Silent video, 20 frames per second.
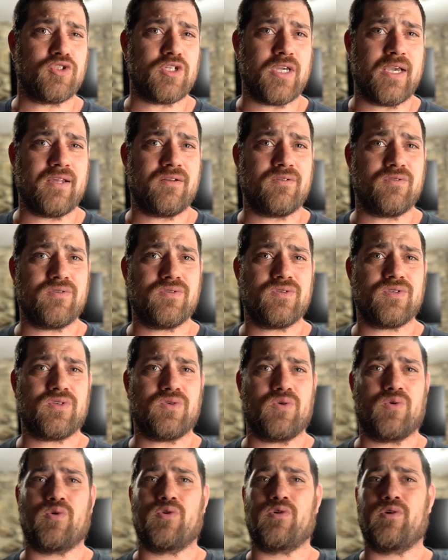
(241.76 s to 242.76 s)

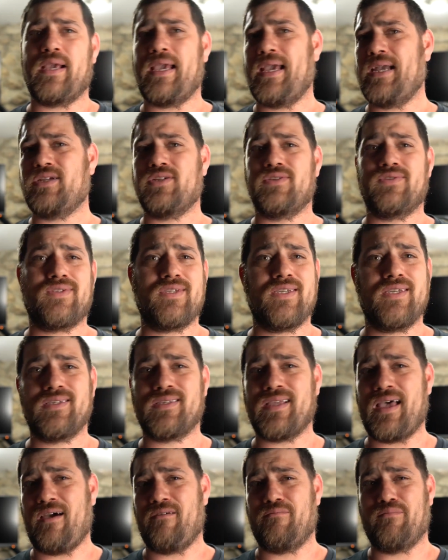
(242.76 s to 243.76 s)
channels or agencies
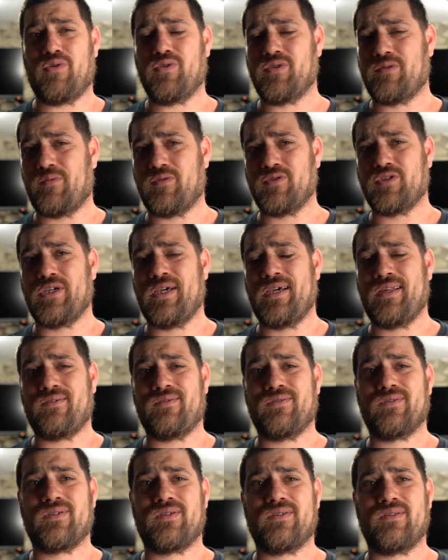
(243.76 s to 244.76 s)
that have multiple
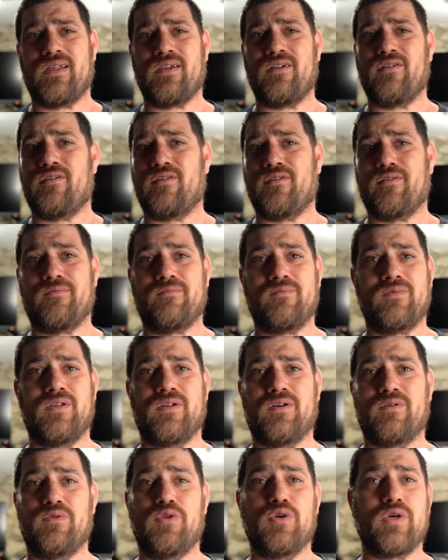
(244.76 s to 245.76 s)
channels that you're,
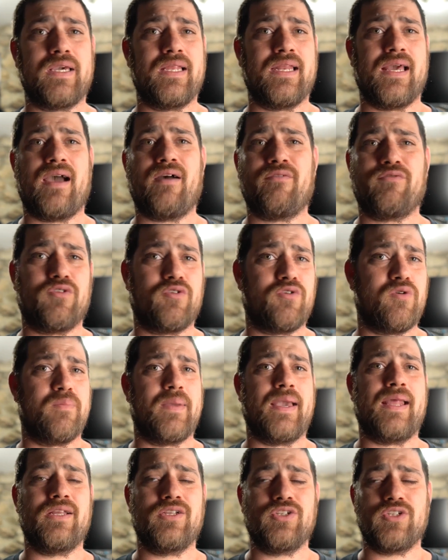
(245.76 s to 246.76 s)
looking after or
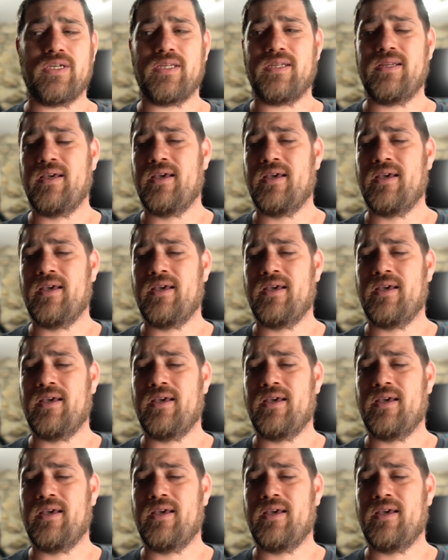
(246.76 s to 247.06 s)
managing,